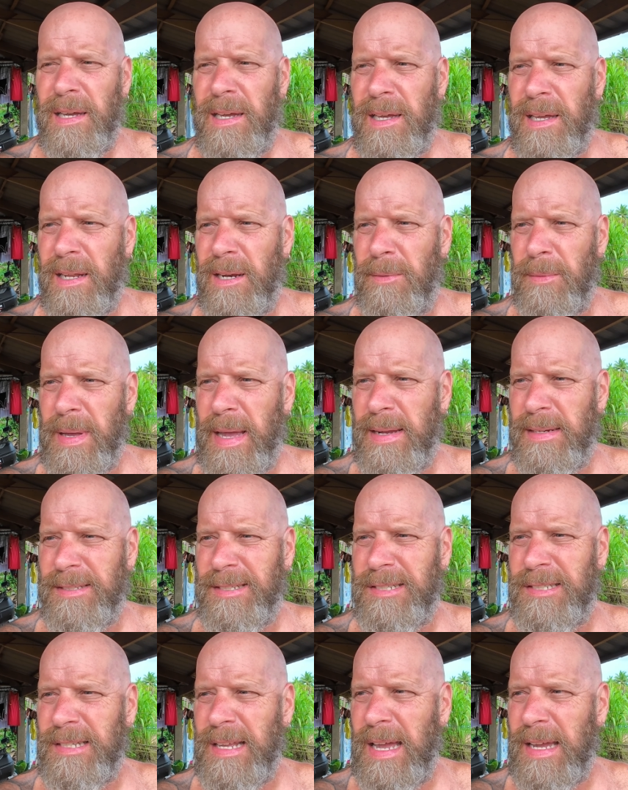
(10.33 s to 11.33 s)
You know, we had a
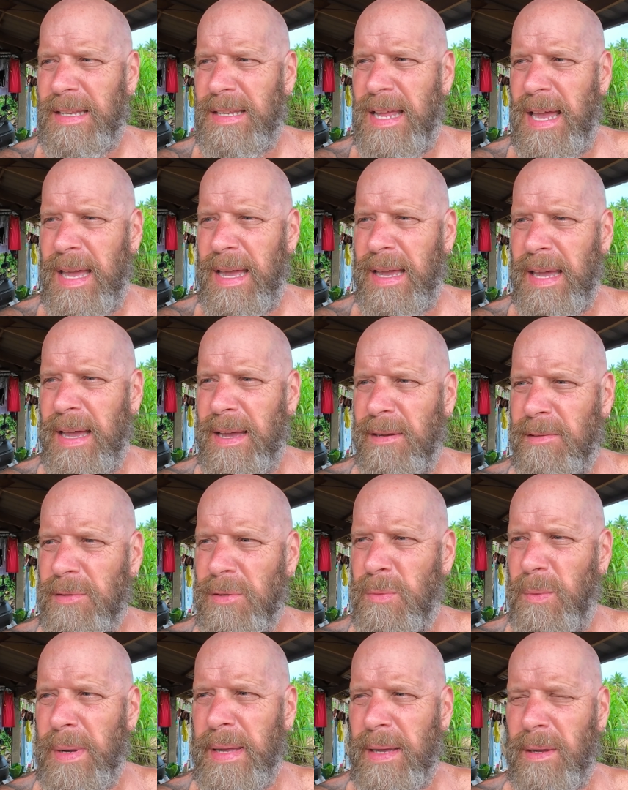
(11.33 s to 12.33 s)
snake take out
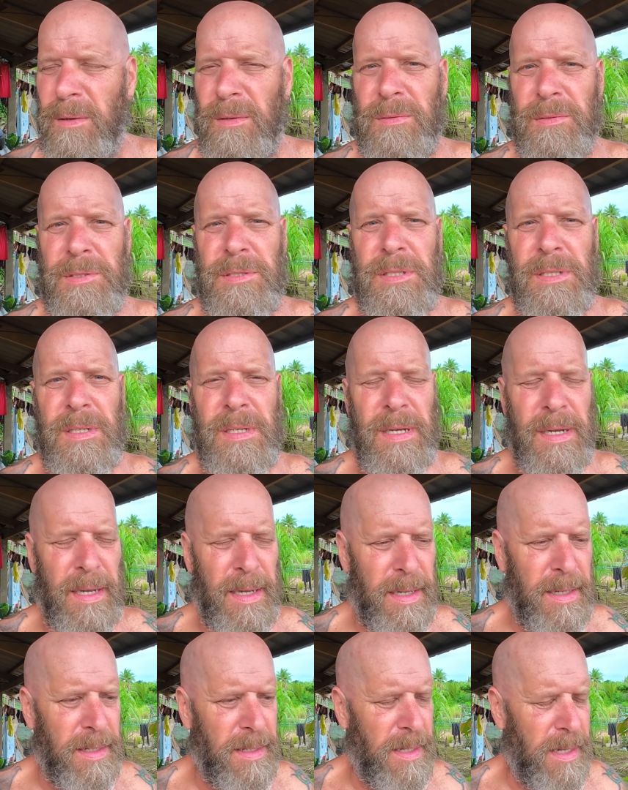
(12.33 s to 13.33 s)
Twinkles,
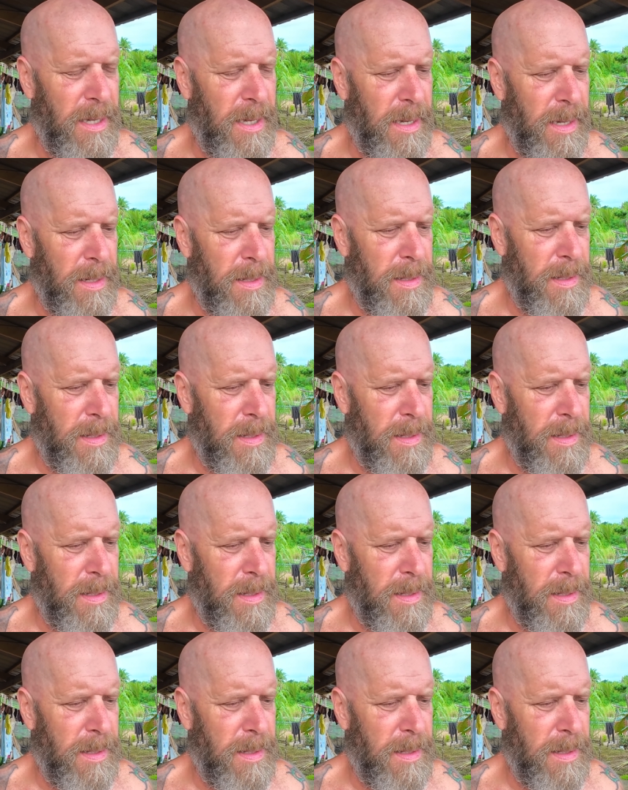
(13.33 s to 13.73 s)
and